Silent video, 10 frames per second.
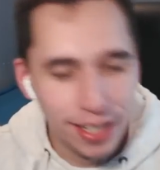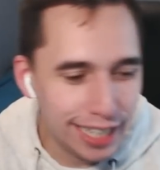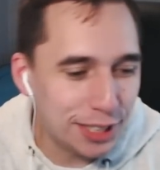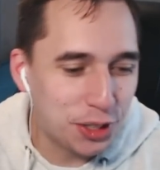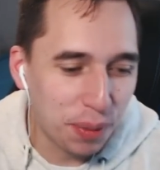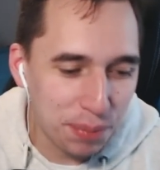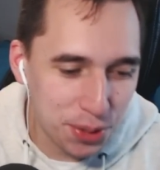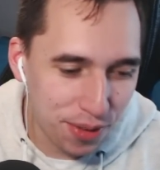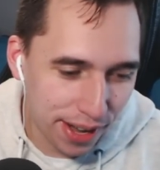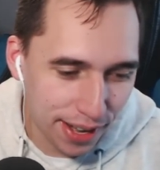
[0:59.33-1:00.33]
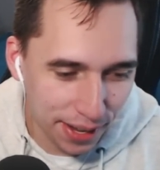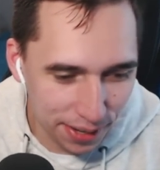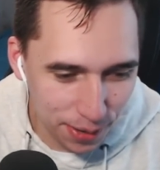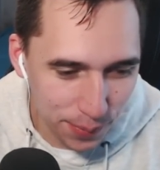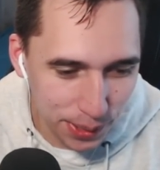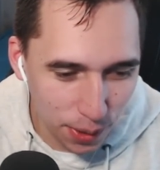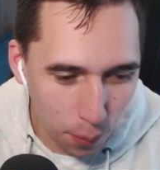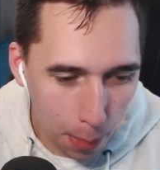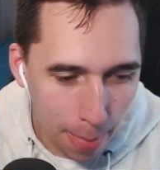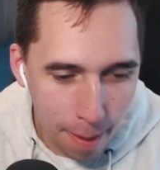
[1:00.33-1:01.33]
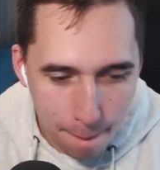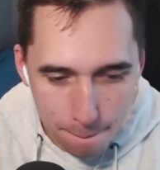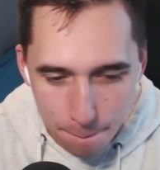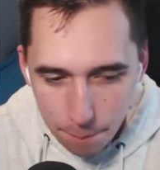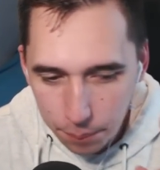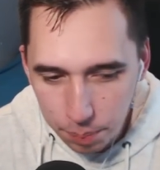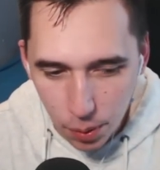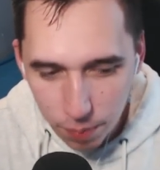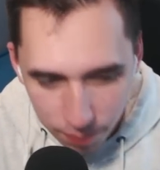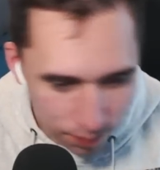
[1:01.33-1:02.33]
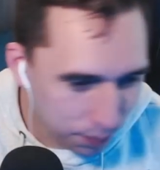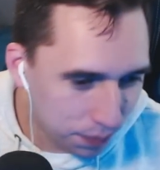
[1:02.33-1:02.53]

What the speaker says: Let's jump straight in, here we go. Boom!